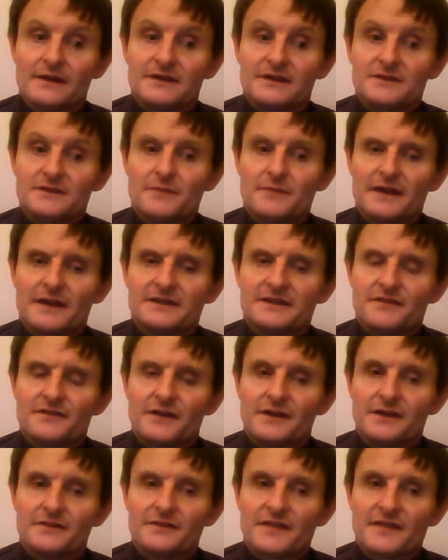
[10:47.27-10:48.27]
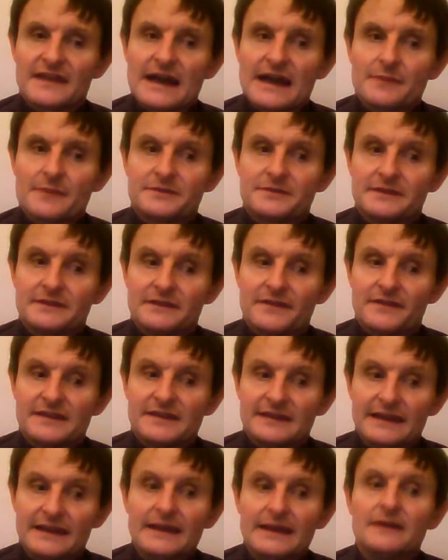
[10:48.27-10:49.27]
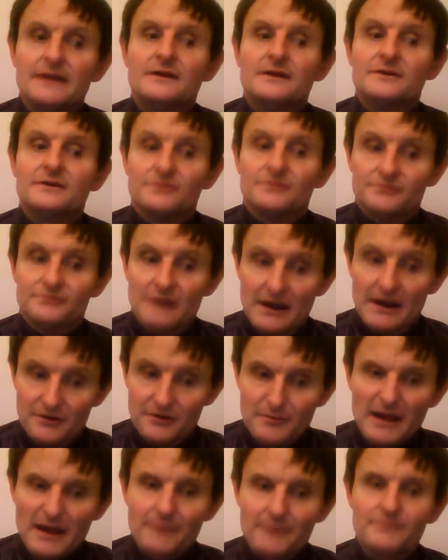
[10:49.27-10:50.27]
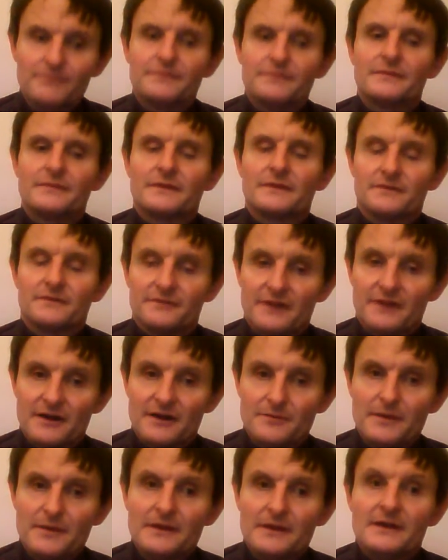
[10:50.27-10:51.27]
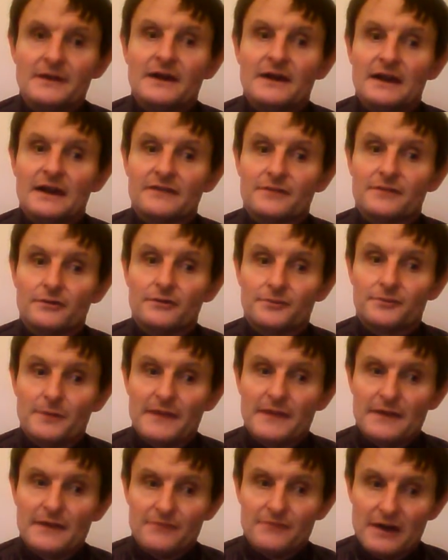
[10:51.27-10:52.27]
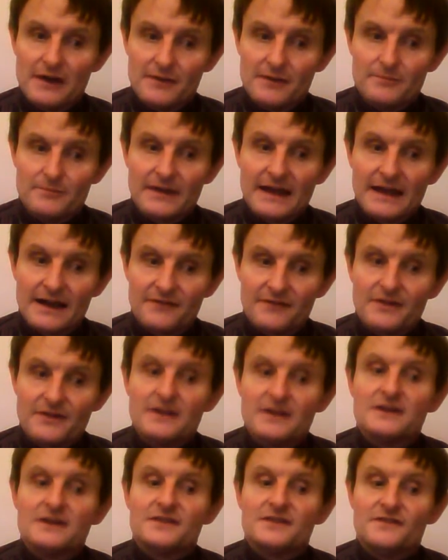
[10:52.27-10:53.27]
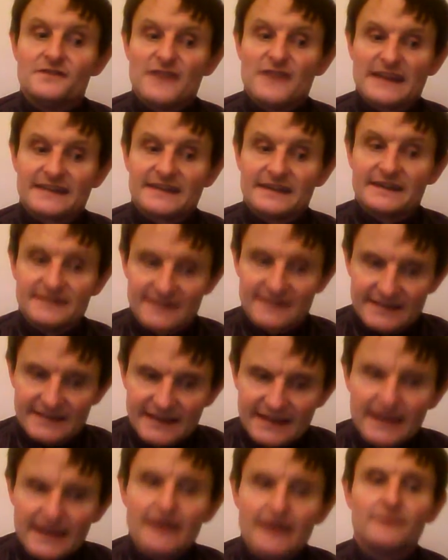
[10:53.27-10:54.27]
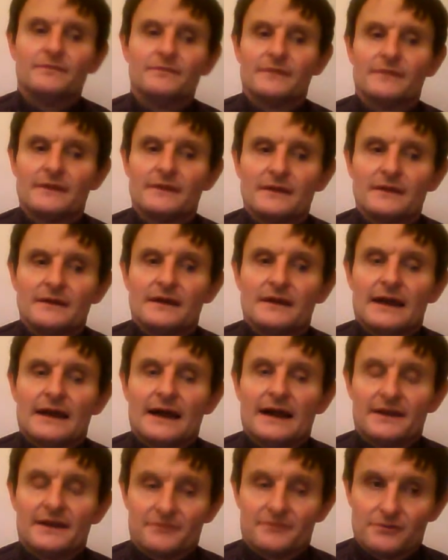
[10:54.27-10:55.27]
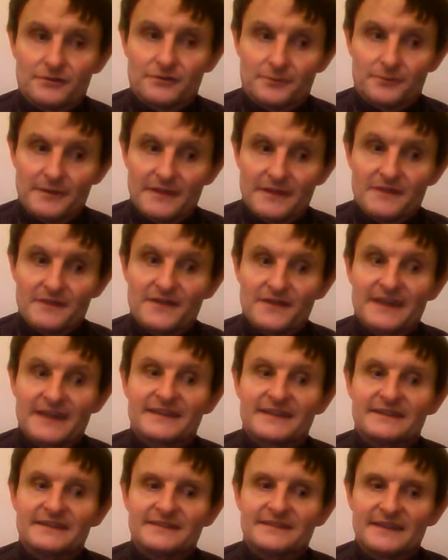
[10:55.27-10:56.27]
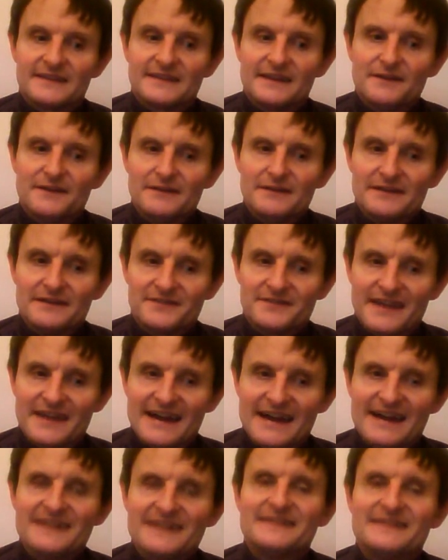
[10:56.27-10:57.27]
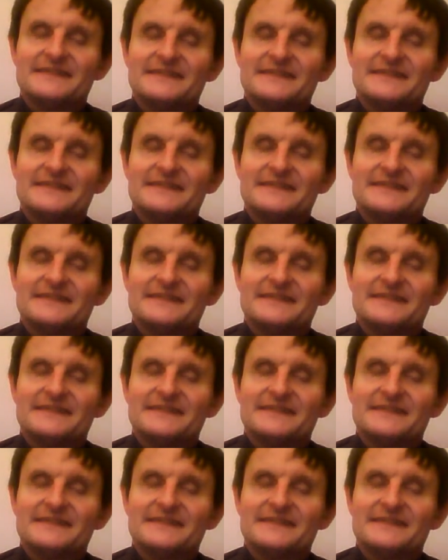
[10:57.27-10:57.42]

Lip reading: You might have heard of the capital of Italy, Rome. Rome. And of course, within Rome, we have the Vatican City. And of course, within the Vatican City, who lives there?